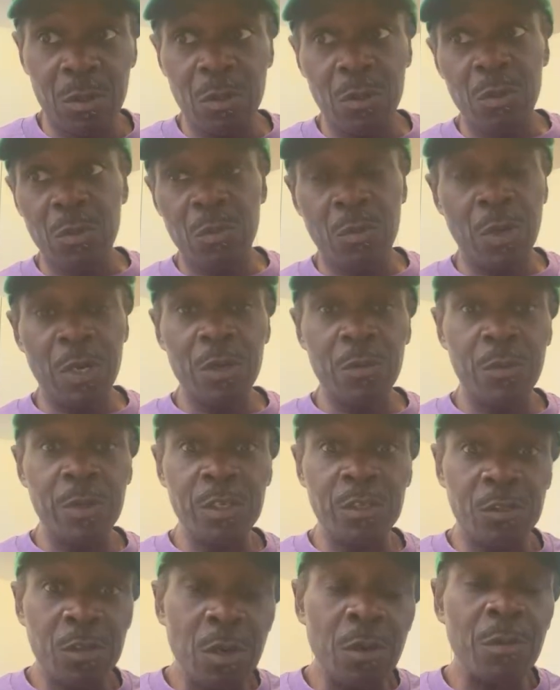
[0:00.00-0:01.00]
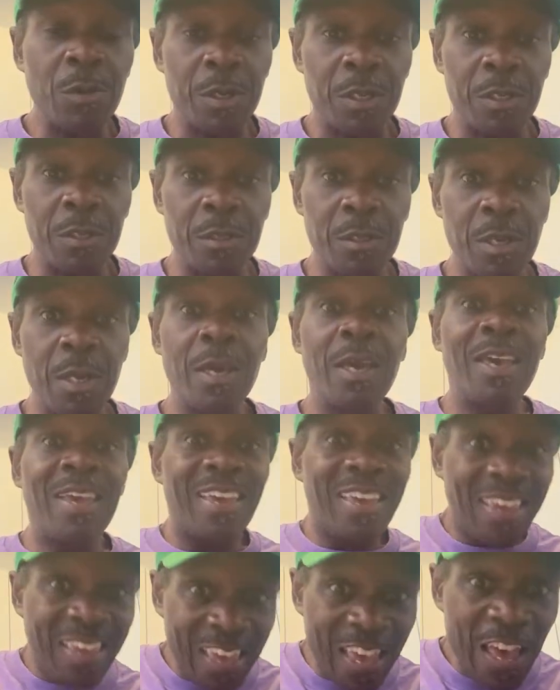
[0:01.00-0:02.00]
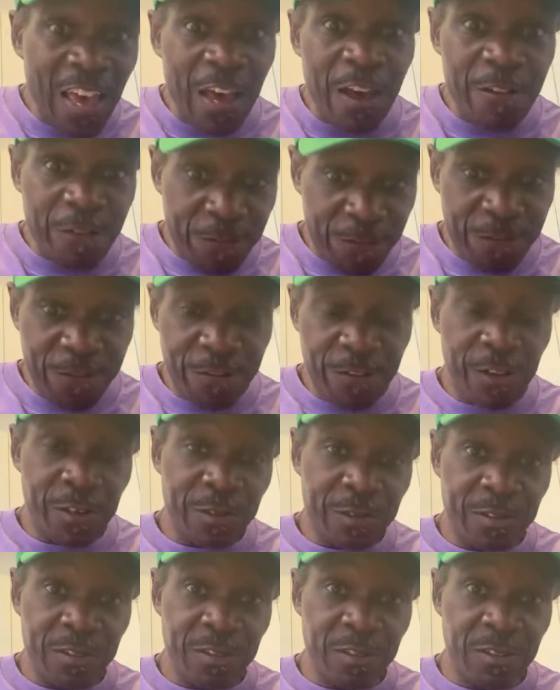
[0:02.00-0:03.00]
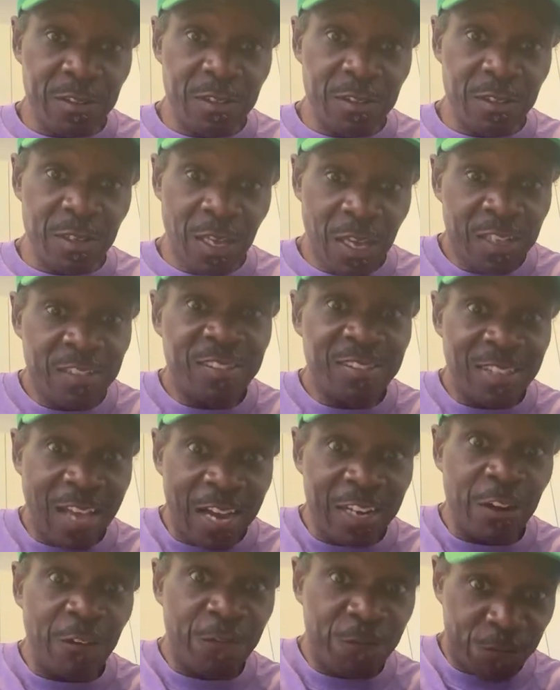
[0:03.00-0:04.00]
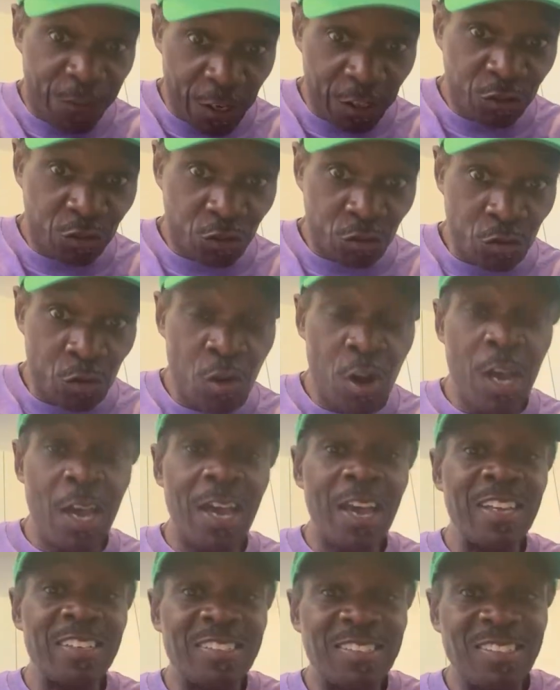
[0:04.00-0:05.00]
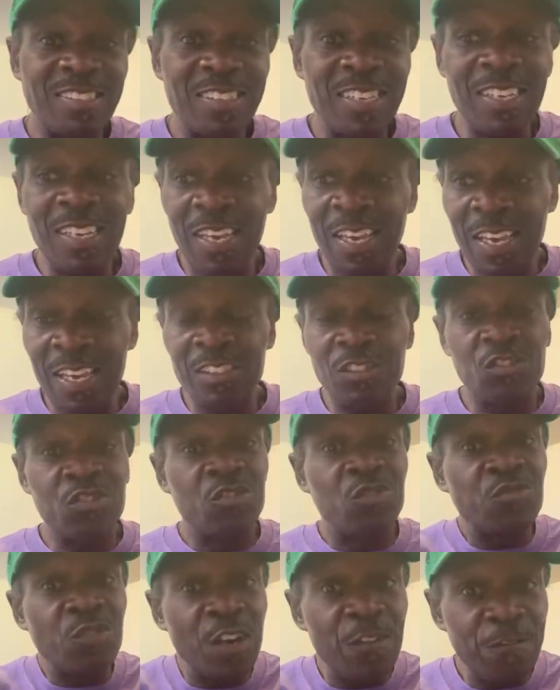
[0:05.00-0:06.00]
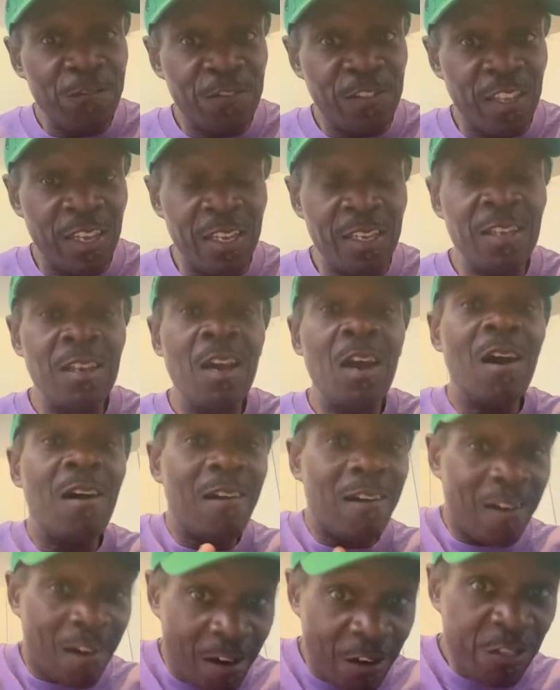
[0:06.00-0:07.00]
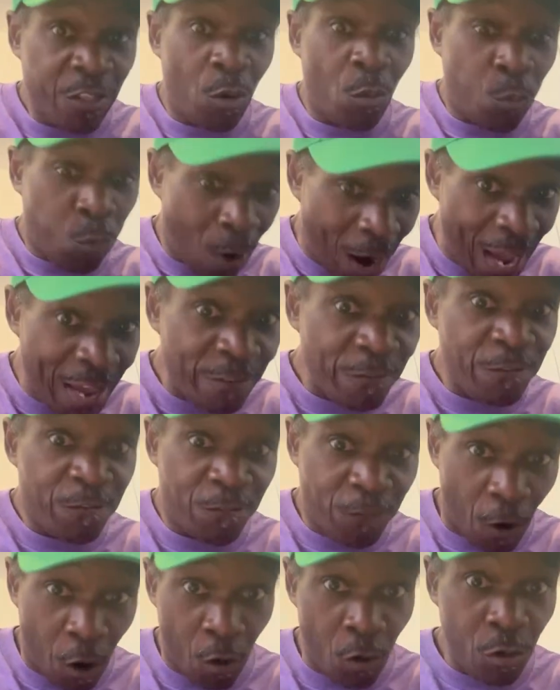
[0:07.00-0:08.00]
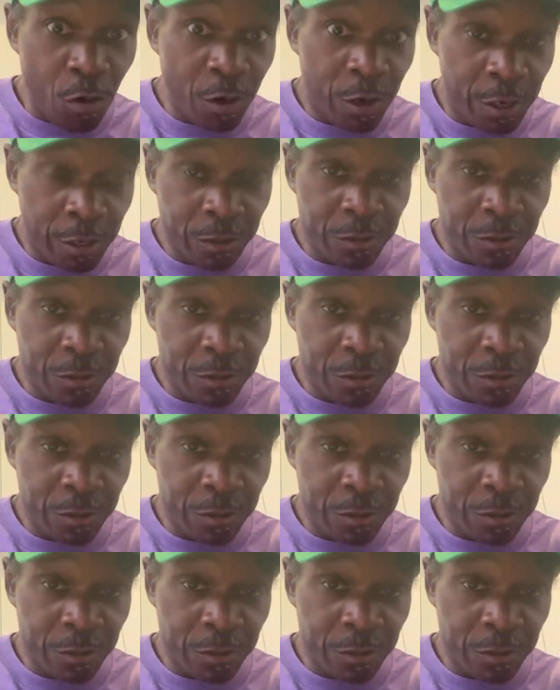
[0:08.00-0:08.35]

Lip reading: what are we doing? If it's not official and she is grifting other white folk,